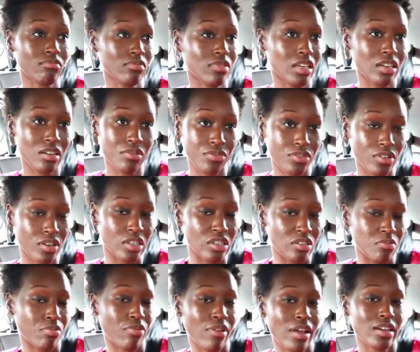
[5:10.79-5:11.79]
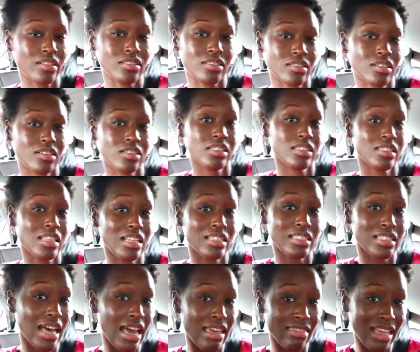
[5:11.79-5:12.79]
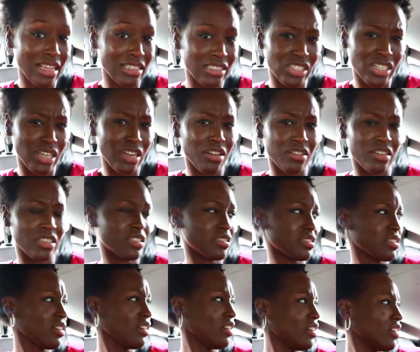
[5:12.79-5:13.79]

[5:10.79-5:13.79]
get it for a good price, because stateside, that chair is,